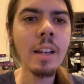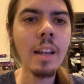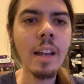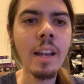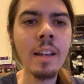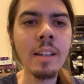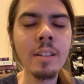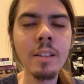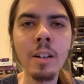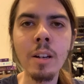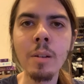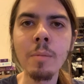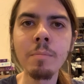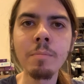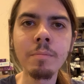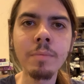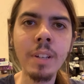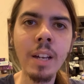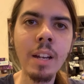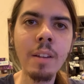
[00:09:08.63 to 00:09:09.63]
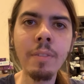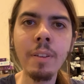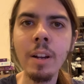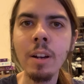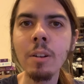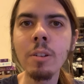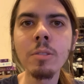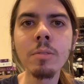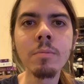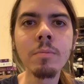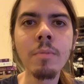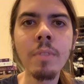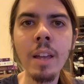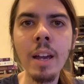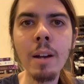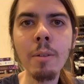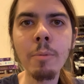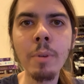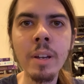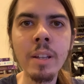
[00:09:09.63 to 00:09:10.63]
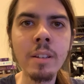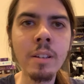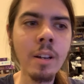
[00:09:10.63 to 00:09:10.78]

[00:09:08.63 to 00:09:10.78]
and kind of how that went.